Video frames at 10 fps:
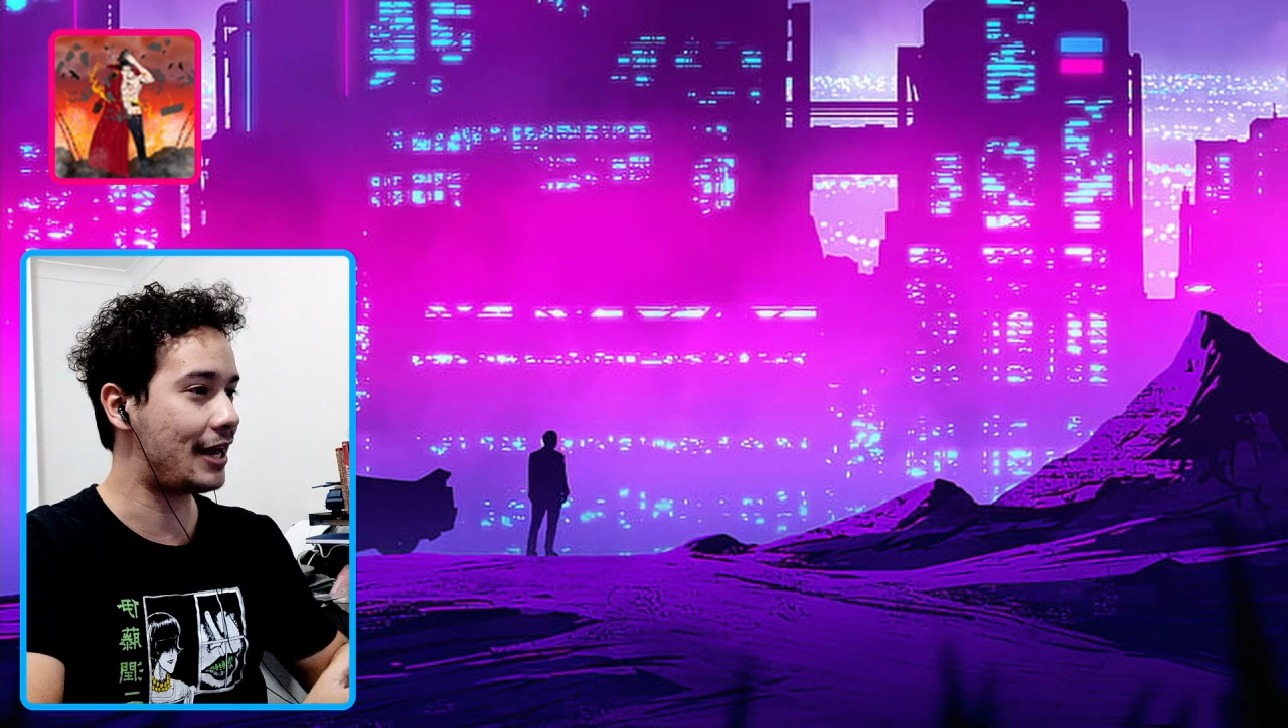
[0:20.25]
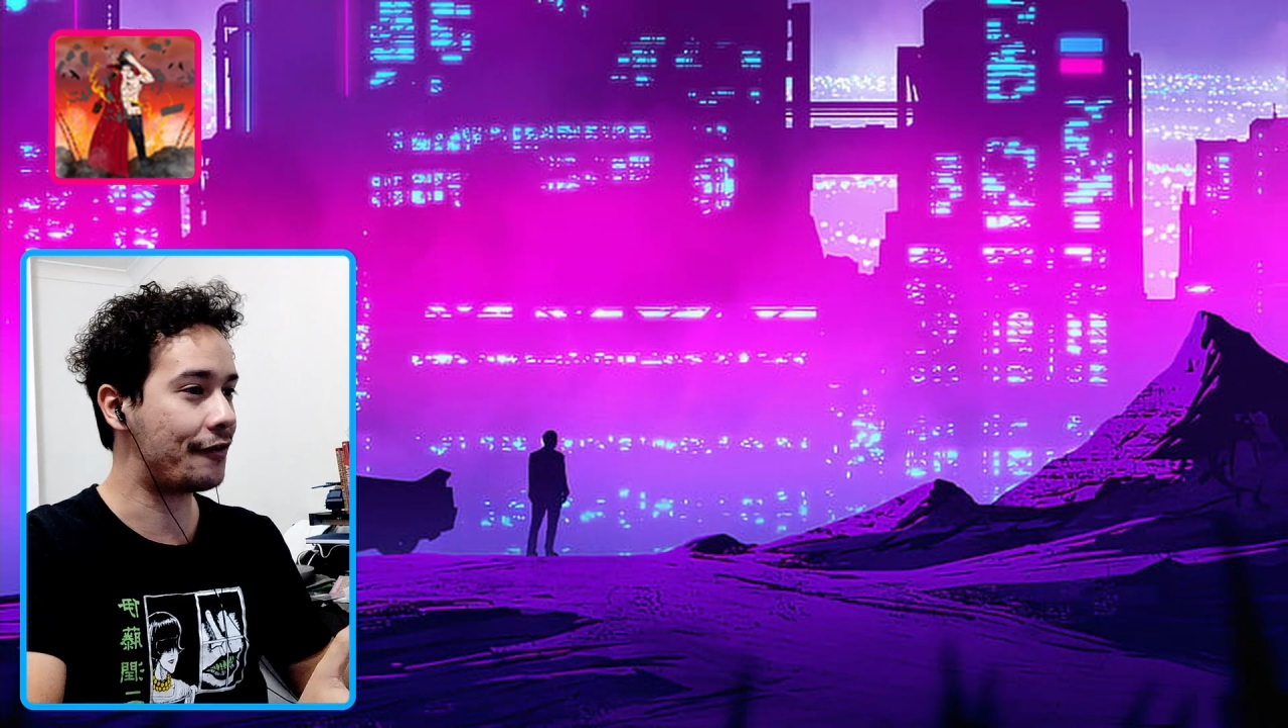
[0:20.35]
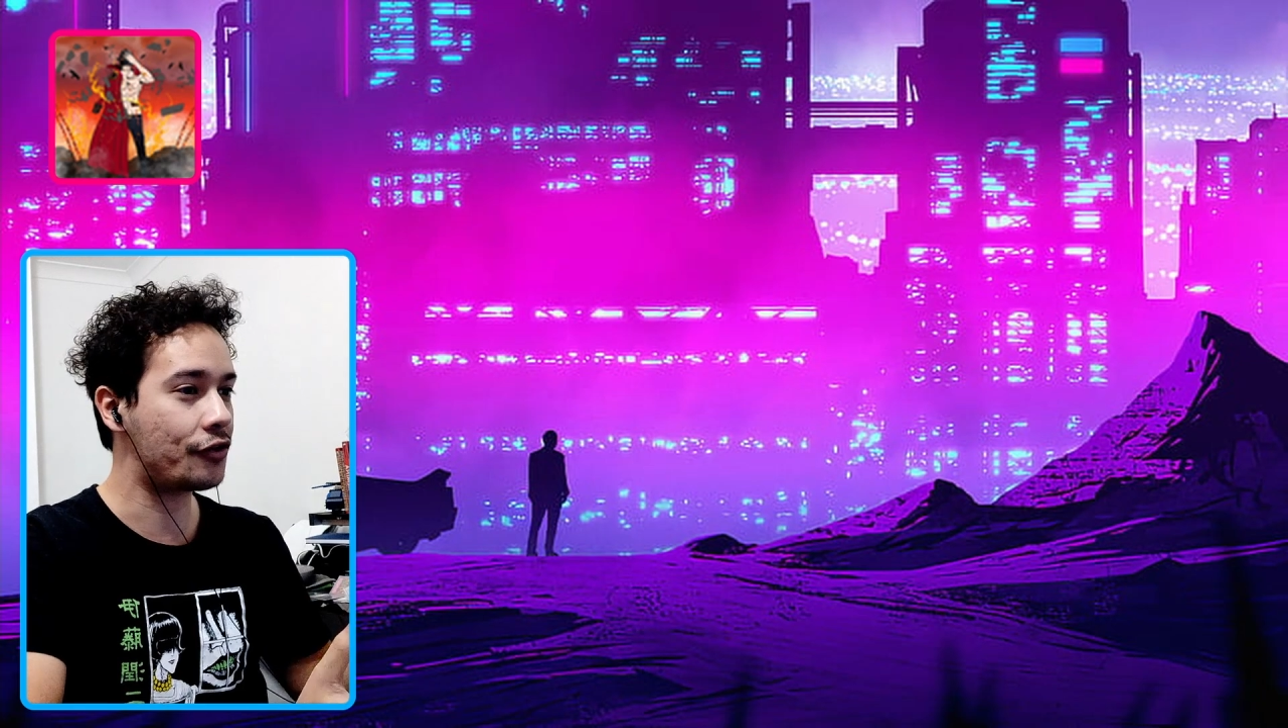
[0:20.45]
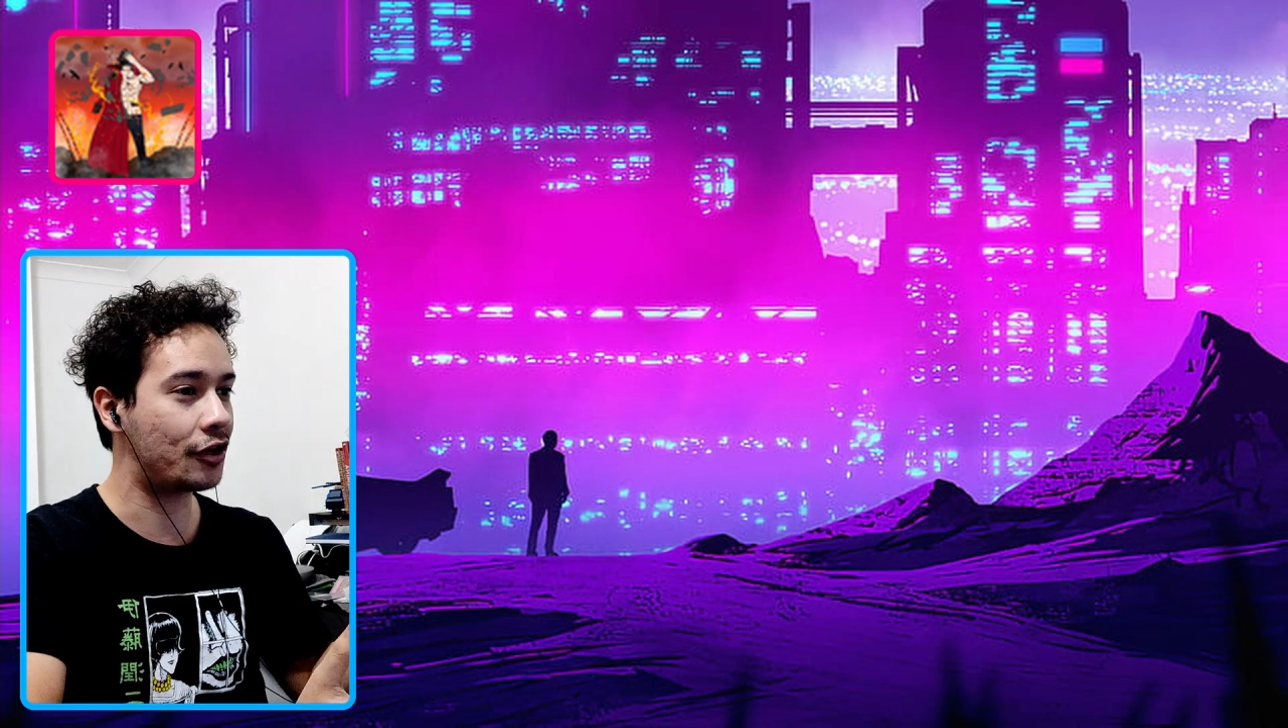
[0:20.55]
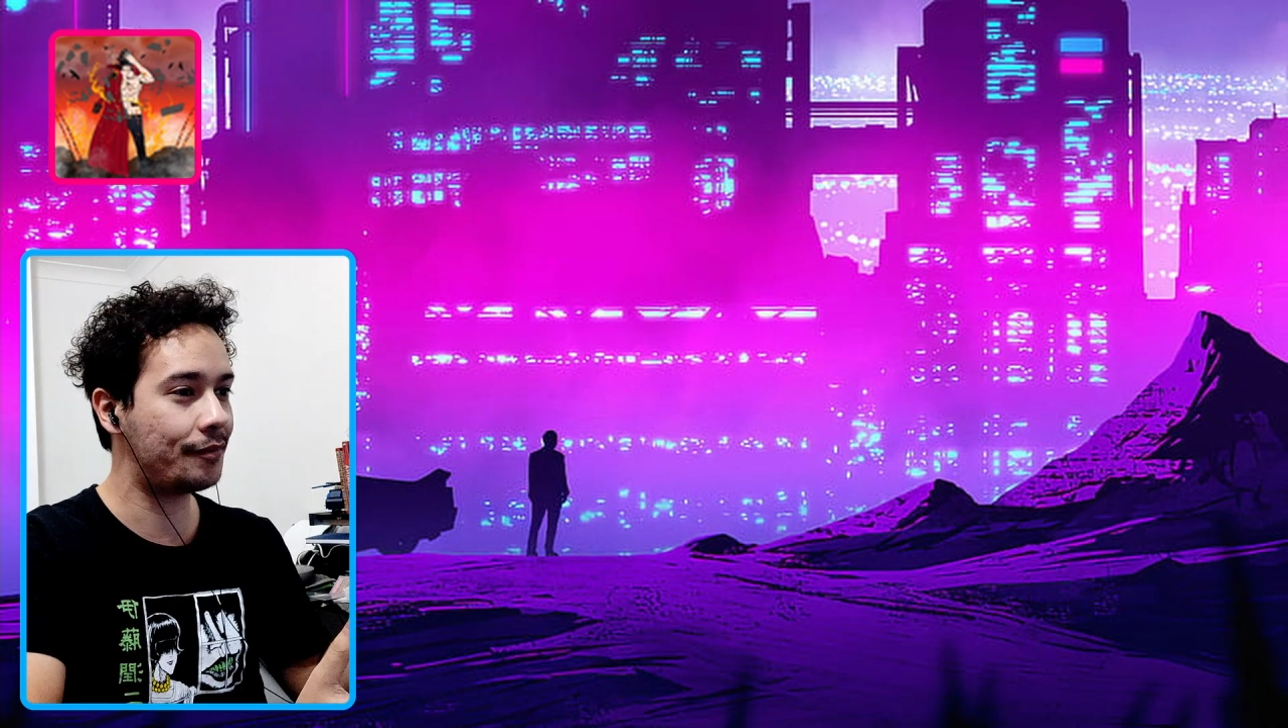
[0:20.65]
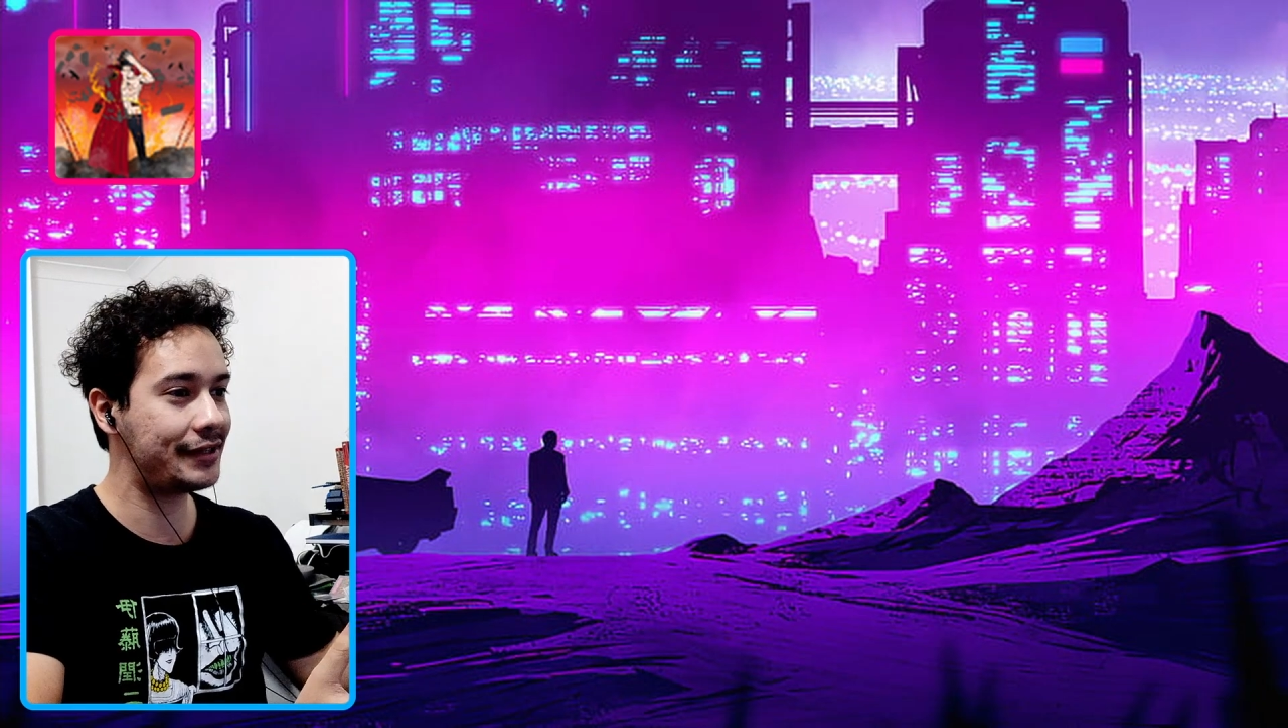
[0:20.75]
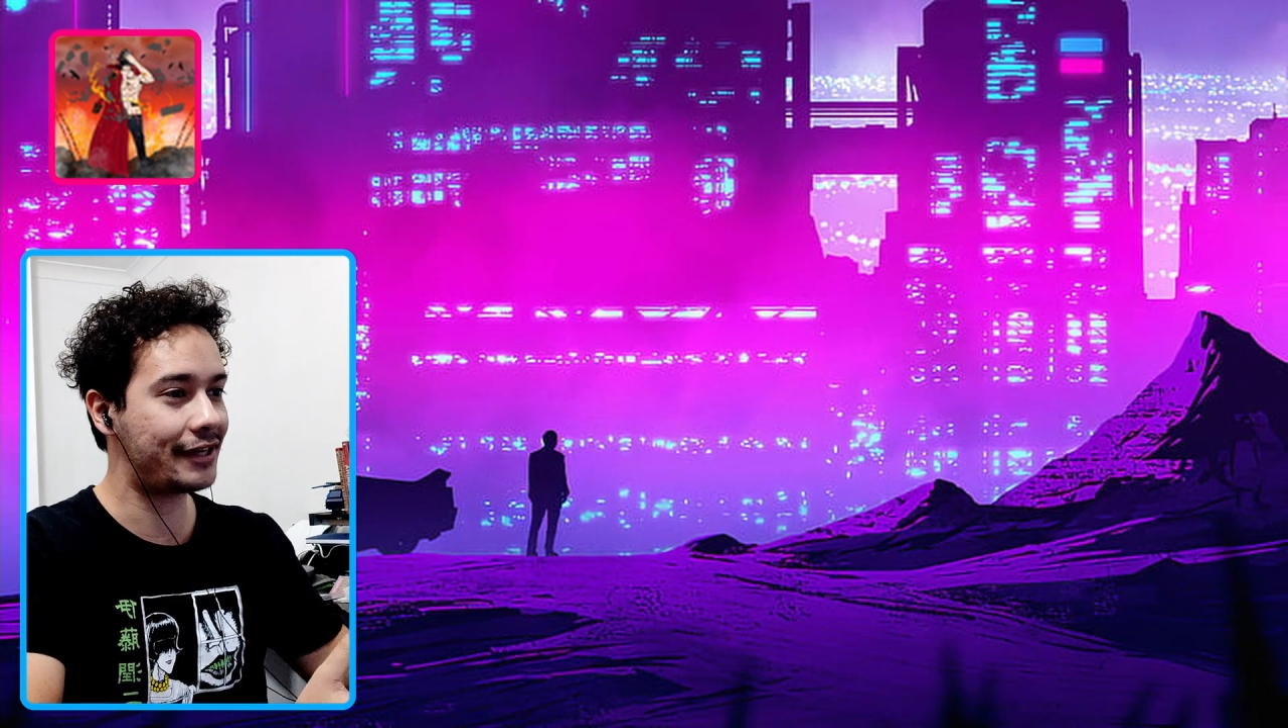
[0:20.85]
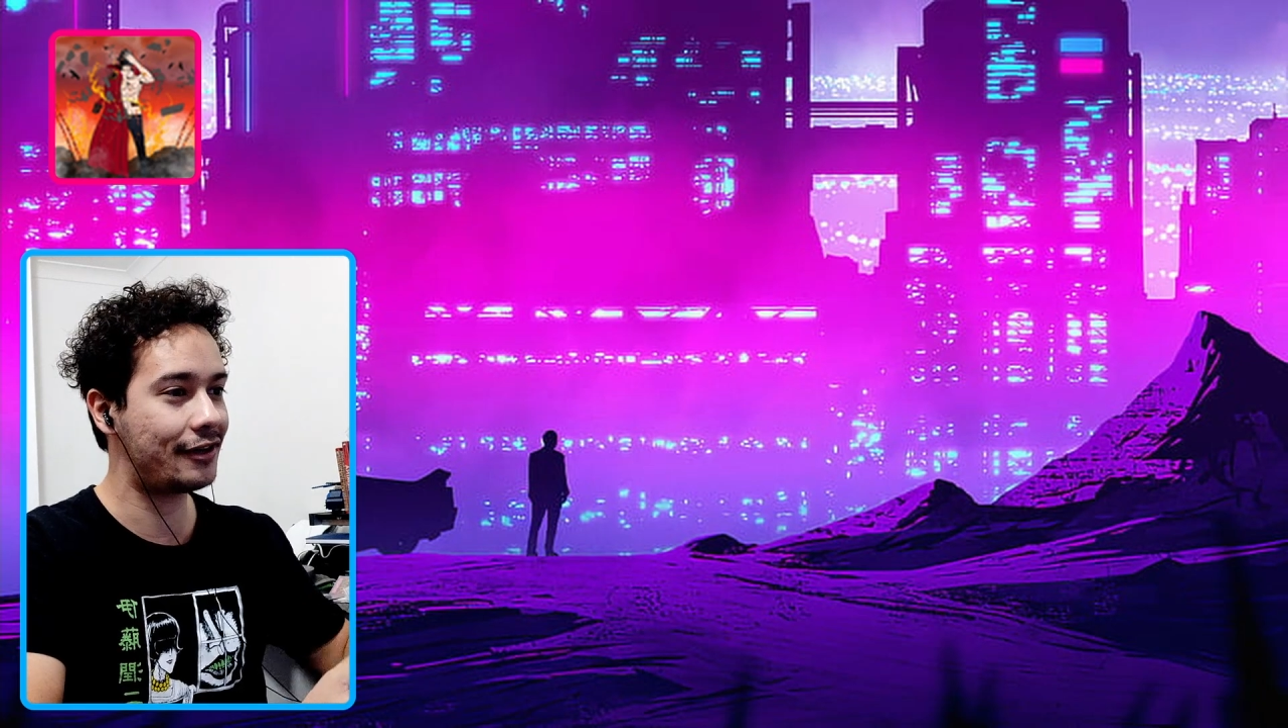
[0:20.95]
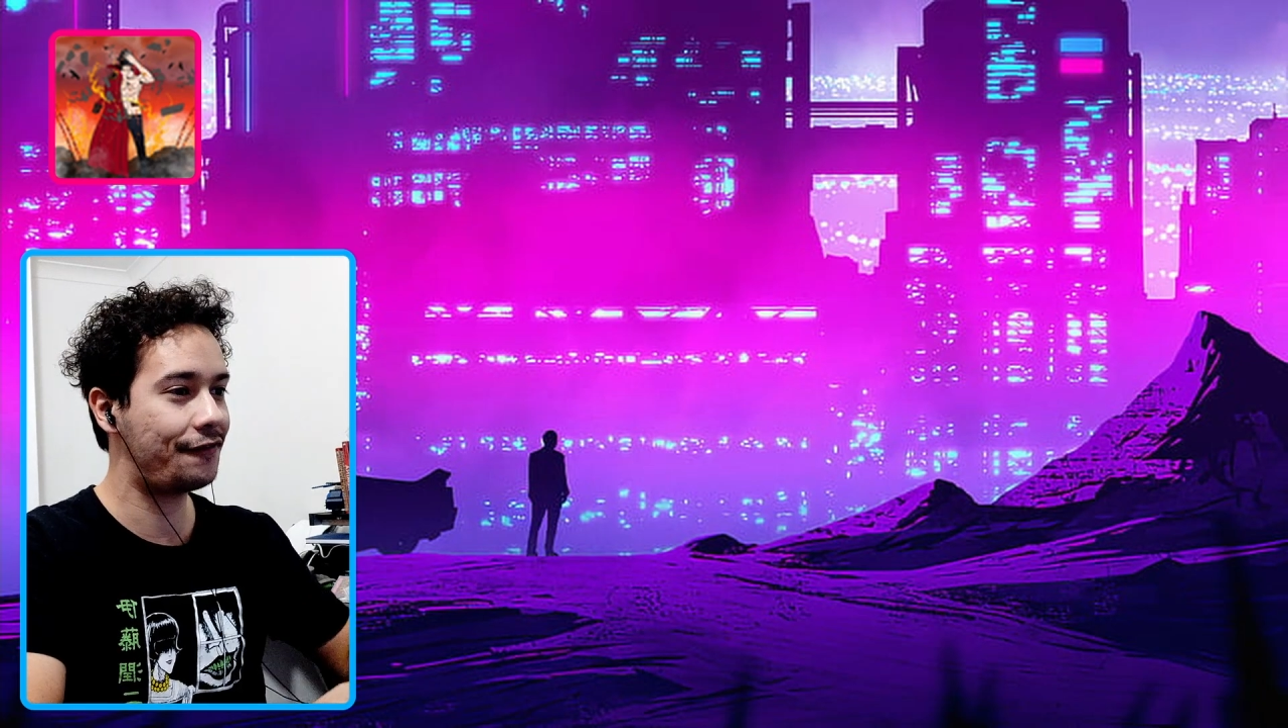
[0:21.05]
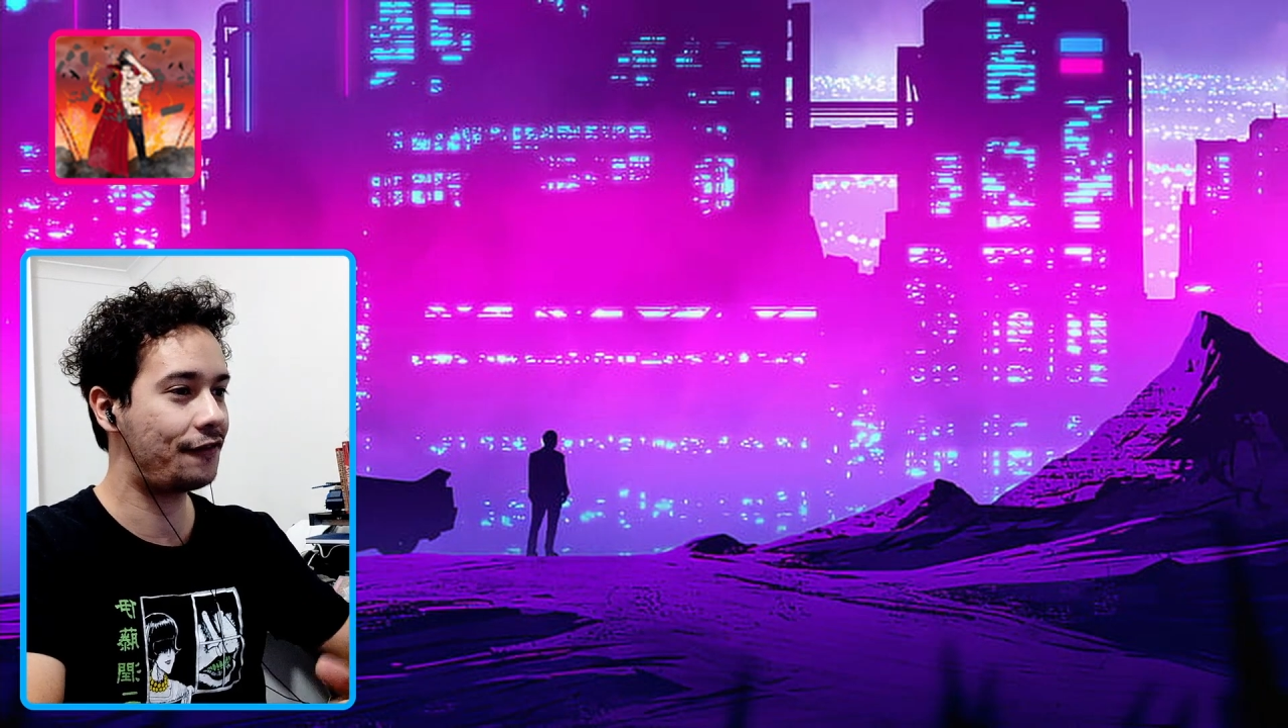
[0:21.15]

I got commentary